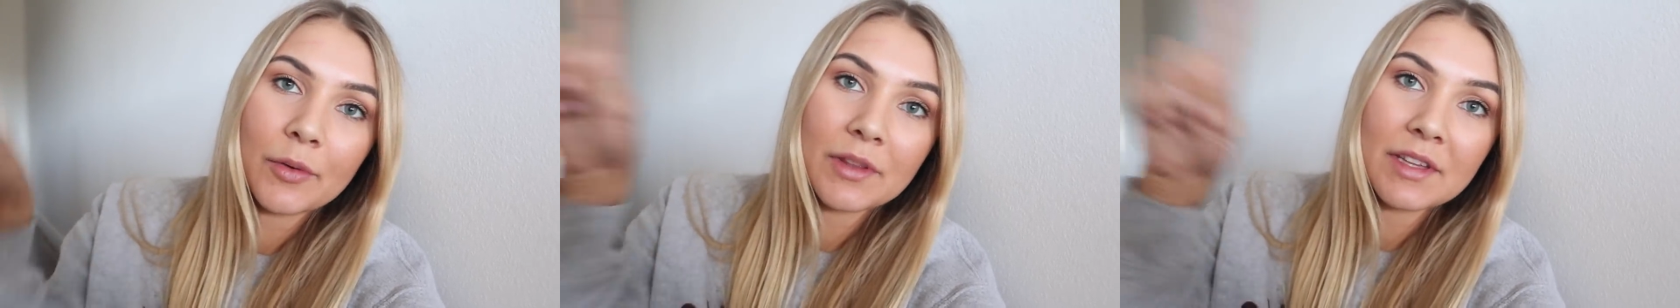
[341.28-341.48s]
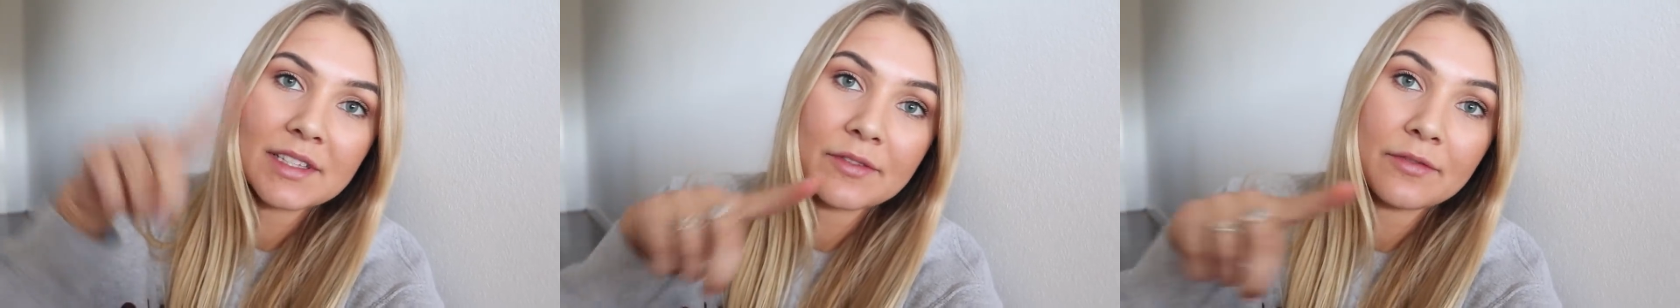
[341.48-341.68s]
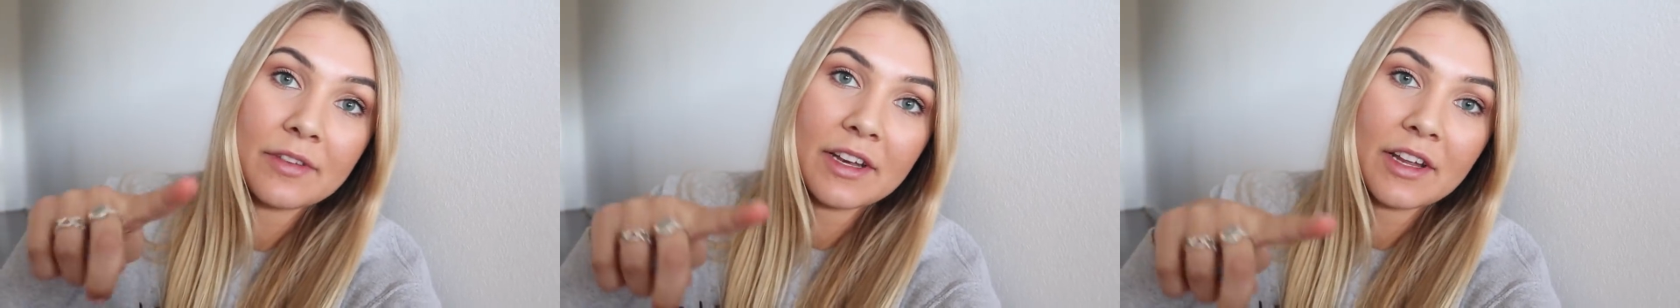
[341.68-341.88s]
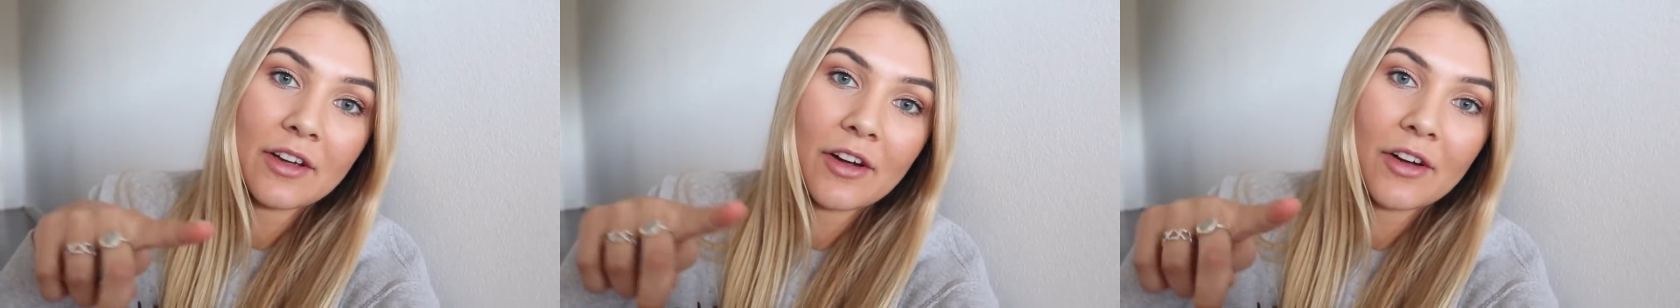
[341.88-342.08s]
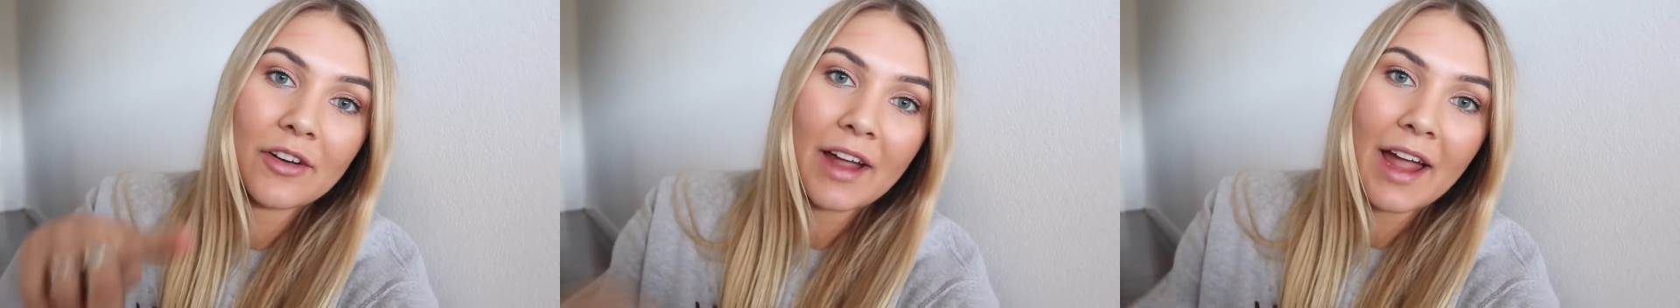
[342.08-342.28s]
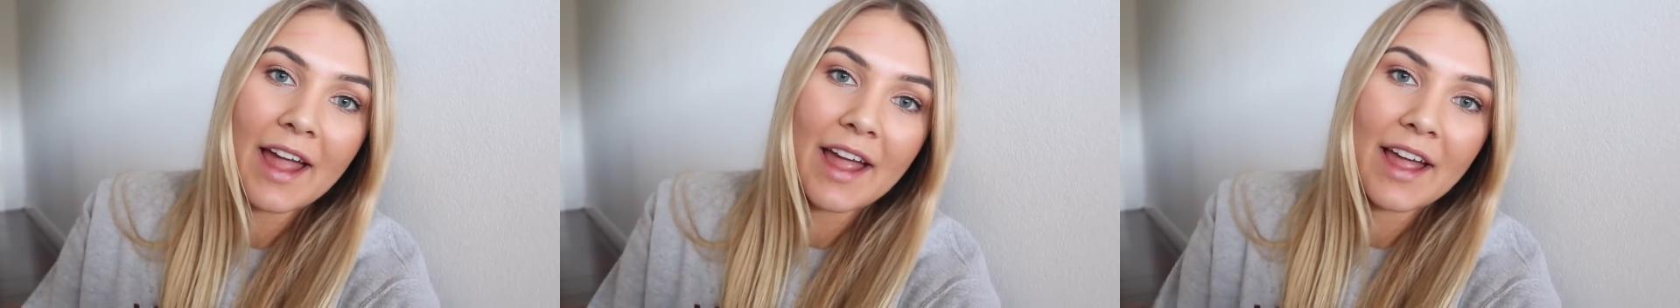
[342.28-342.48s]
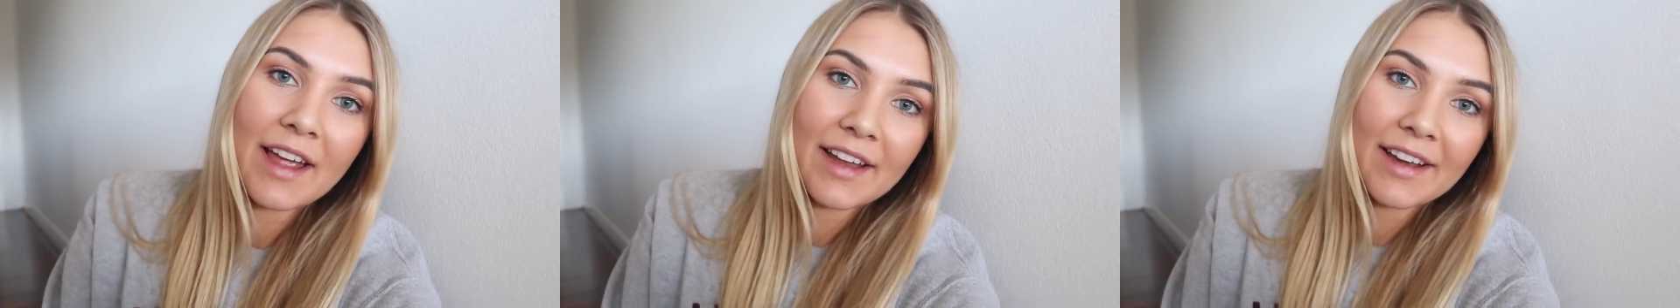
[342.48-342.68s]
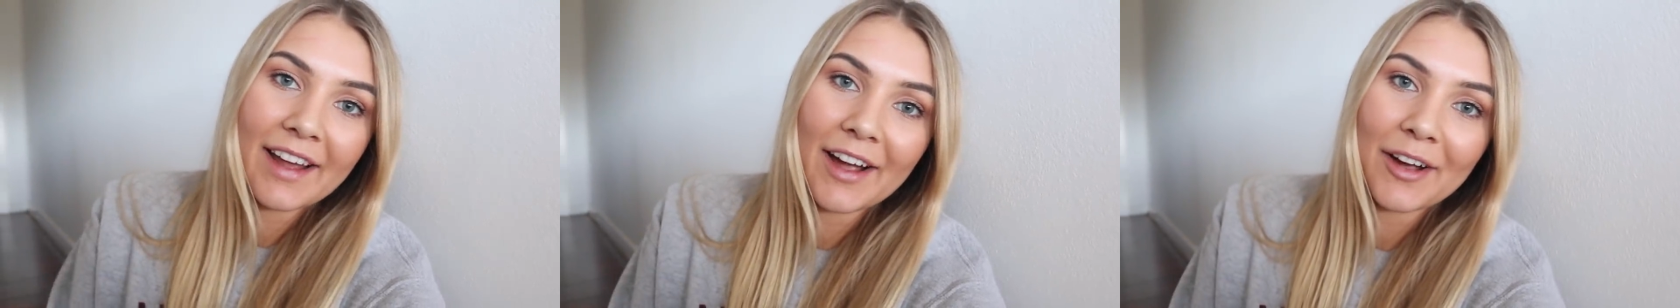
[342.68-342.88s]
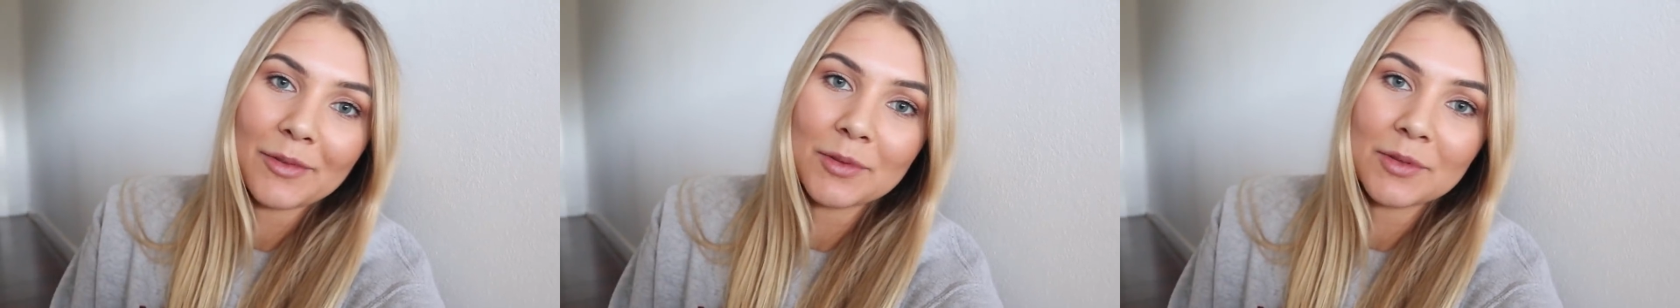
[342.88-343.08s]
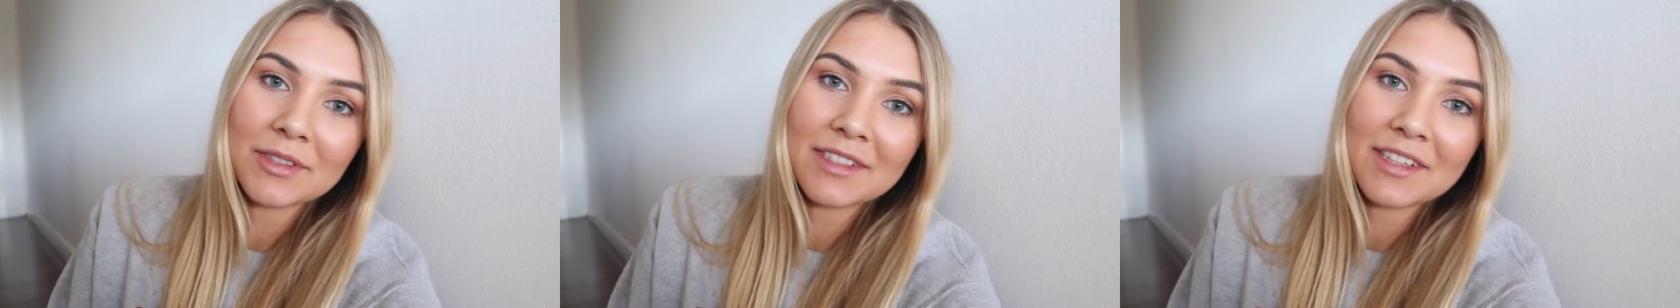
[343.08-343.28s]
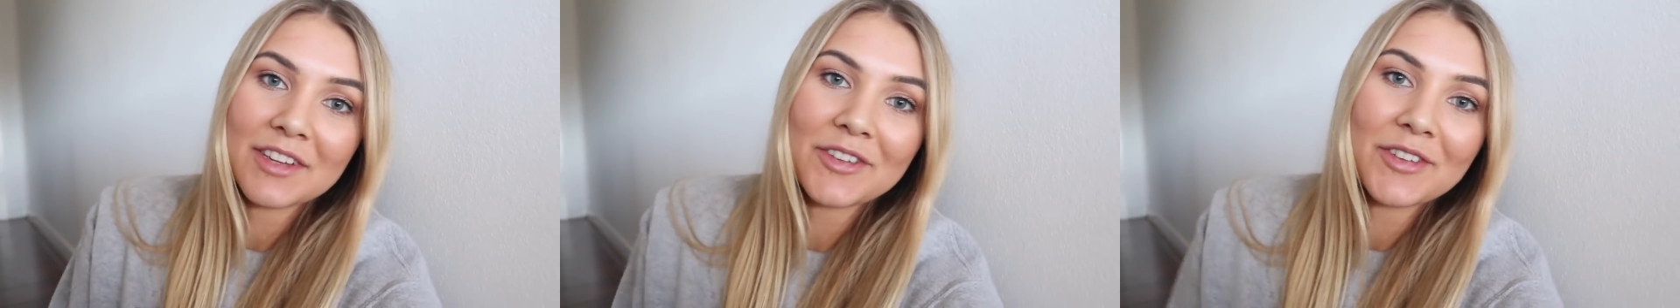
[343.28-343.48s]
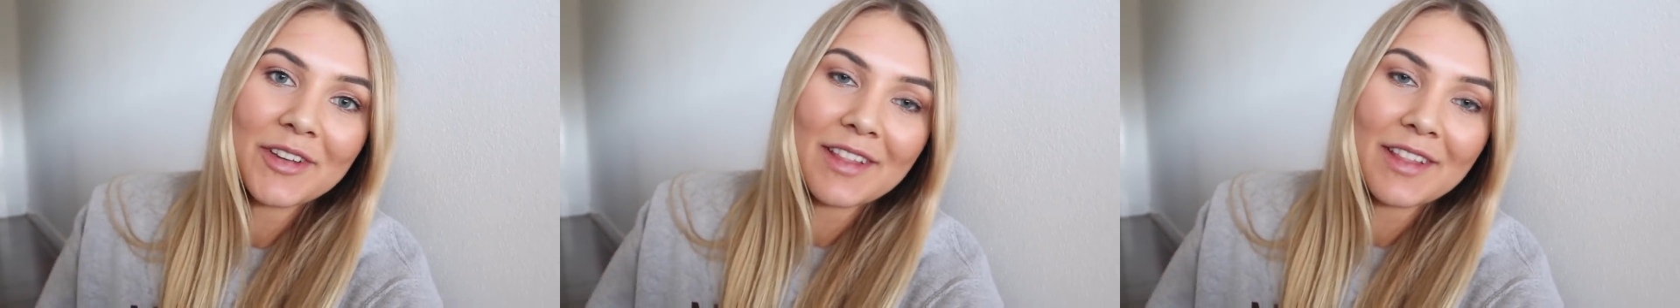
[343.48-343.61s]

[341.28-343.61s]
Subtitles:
this video, and I will see you